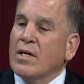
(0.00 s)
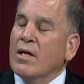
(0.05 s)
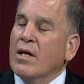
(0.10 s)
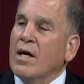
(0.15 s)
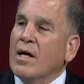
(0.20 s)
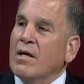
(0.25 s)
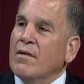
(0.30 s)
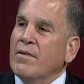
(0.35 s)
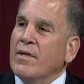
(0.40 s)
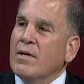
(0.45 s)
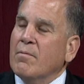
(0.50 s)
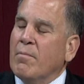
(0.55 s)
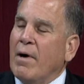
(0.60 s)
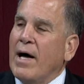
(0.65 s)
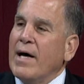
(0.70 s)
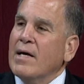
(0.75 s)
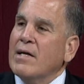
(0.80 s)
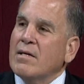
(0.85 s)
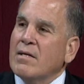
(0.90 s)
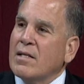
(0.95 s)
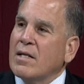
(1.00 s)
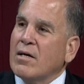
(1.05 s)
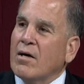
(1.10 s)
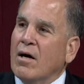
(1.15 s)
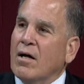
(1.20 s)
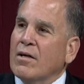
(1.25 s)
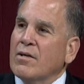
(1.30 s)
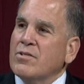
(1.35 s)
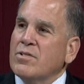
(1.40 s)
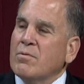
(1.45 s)
that buy into the
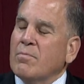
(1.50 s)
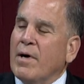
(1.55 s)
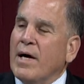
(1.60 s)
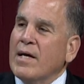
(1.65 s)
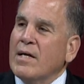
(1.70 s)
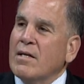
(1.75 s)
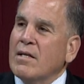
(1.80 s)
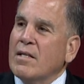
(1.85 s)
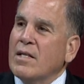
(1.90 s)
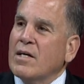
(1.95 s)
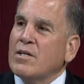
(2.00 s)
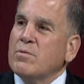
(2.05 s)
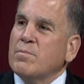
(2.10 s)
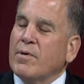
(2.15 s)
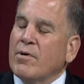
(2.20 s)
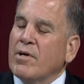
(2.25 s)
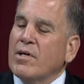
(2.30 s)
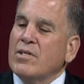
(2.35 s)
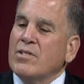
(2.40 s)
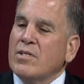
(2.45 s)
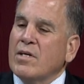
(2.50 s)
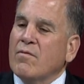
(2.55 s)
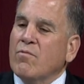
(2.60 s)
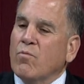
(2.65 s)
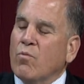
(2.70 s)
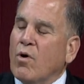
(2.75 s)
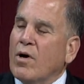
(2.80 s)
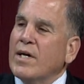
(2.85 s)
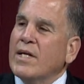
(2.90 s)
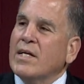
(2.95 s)
college and buy into the experience of
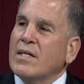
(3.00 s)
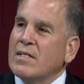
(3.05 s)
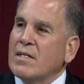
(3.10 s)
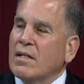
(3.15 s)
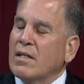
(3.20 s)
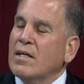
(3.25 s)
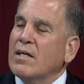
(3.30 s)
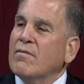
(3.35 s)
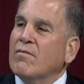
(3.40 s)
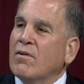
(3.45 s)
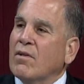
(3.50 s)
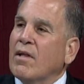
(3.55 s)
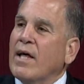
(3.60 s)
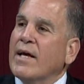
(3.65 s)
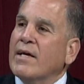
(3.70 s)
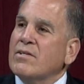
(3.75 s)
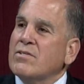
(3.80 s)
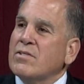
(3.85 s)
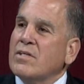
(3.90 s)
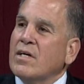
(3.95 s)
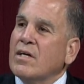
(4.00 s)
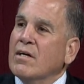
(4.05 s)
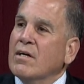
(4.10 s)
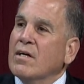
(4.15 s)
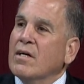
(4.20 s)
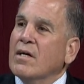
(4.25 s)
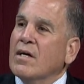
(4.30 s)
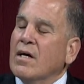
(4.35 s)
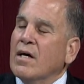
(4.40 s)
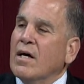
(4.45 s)
wanting to leave a legacy
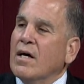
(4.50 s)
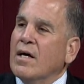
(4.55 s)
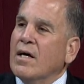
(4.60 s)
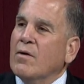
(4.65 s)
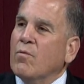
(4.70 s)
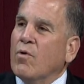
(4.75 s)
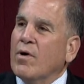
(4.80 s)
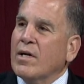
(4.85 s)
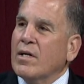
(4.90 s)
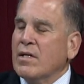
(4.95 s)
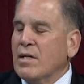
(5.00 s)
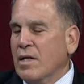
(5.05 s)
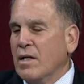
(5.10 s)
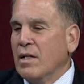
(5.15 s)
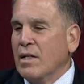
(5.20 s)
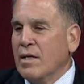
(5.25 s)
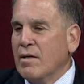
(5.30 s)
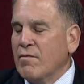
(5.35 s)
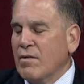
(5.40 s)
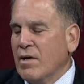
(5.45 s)
and wanting to leave